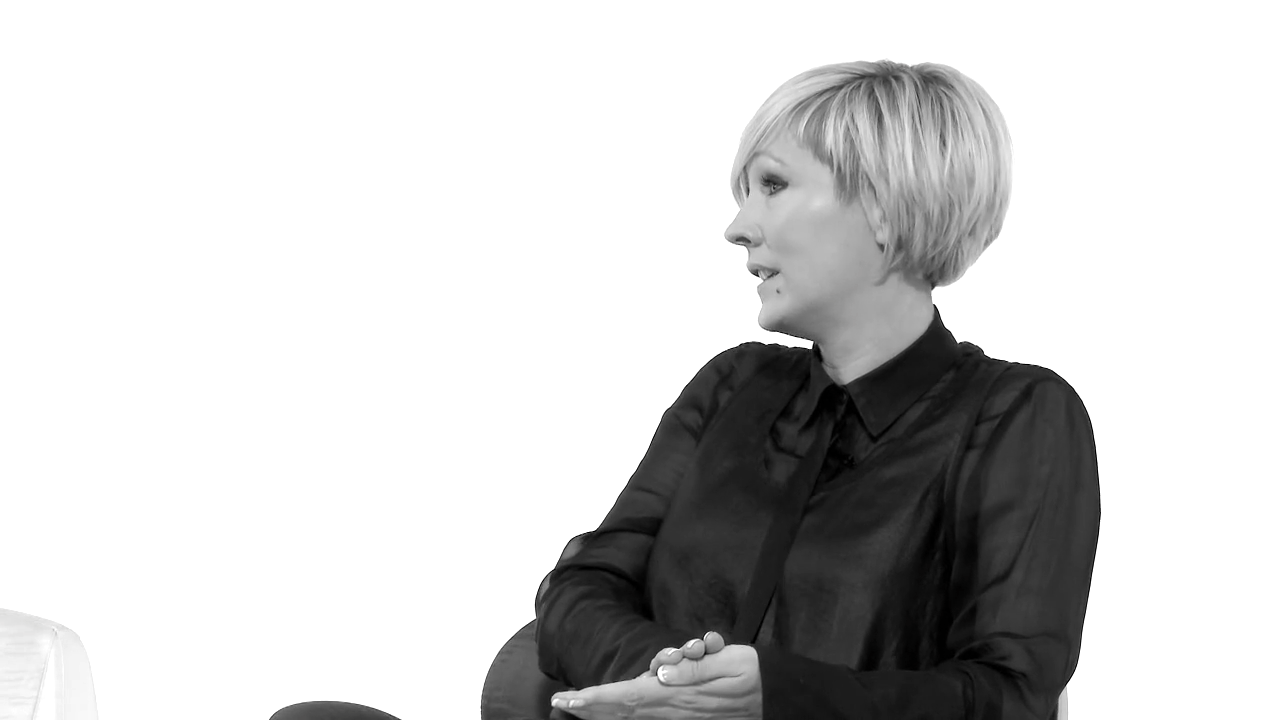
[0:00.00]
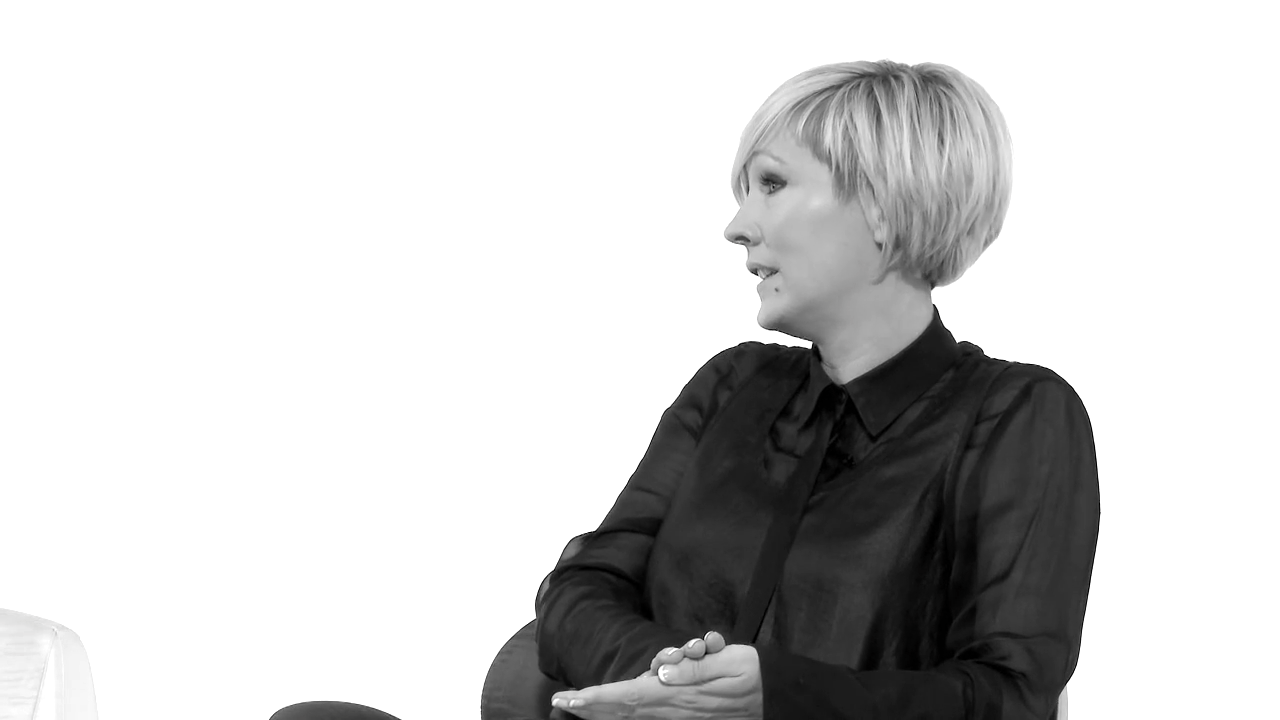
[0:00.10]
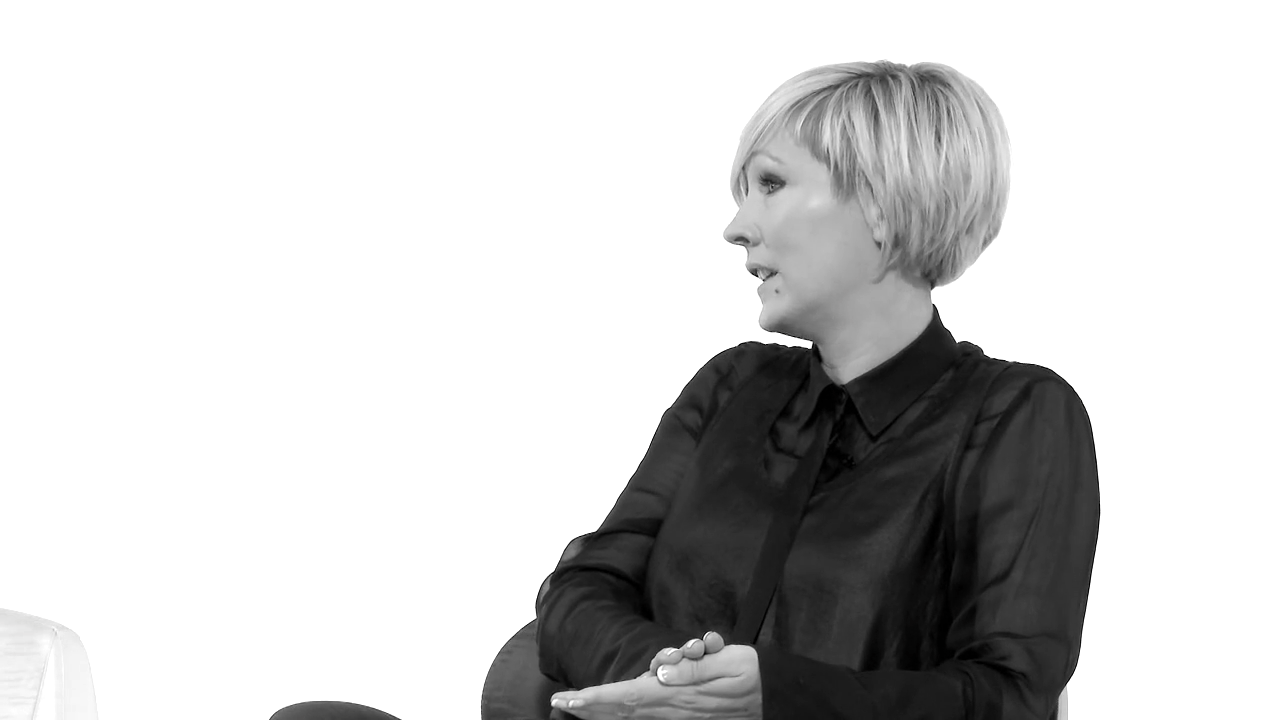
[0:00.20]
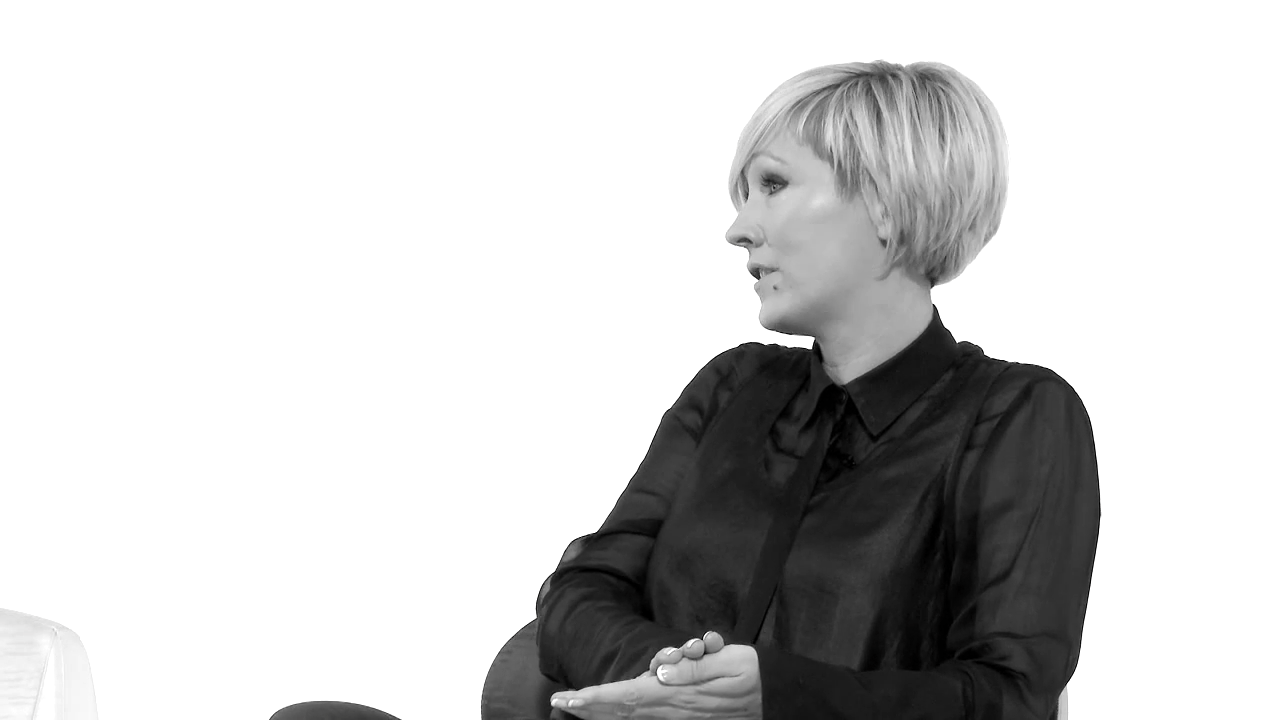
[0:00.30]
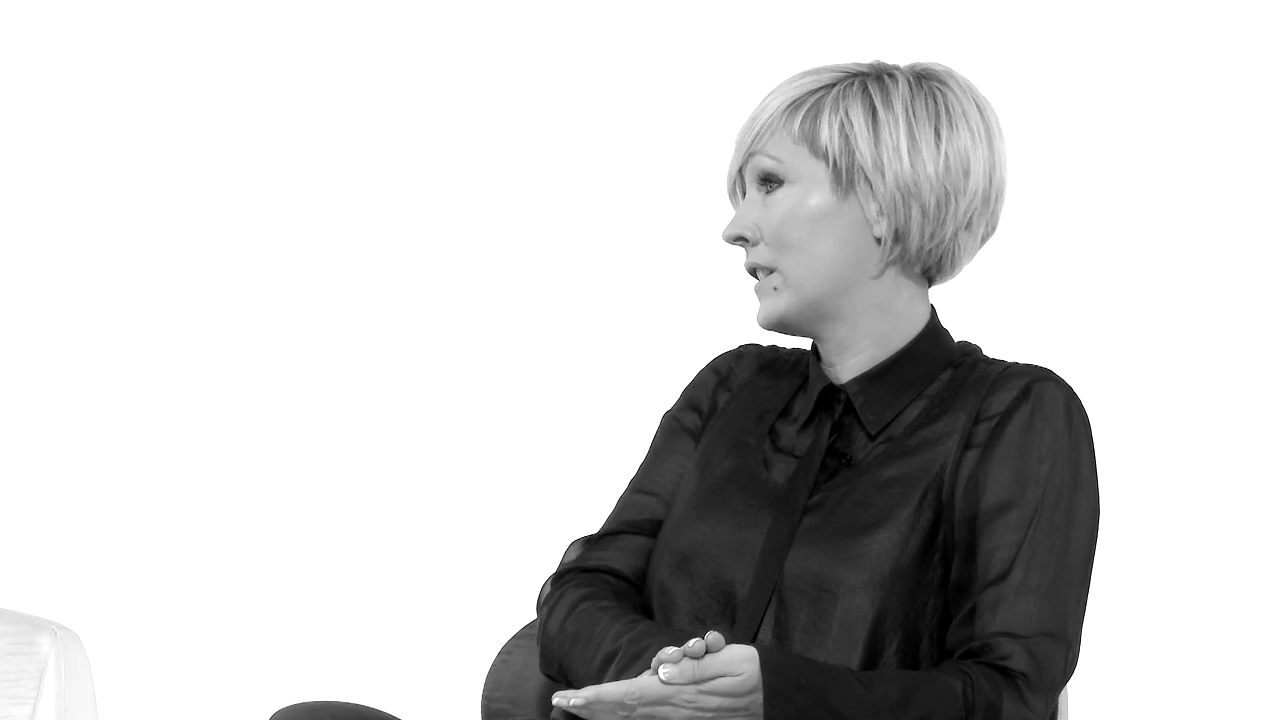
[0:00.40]

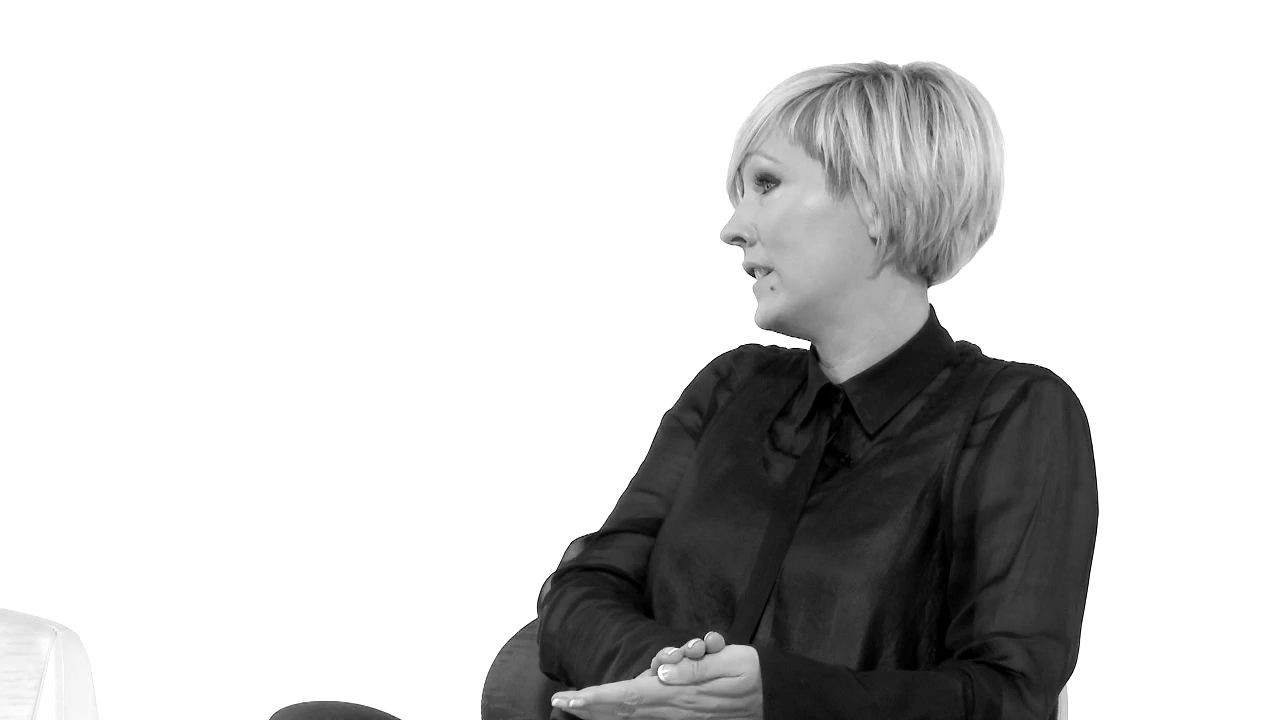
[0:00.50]
in the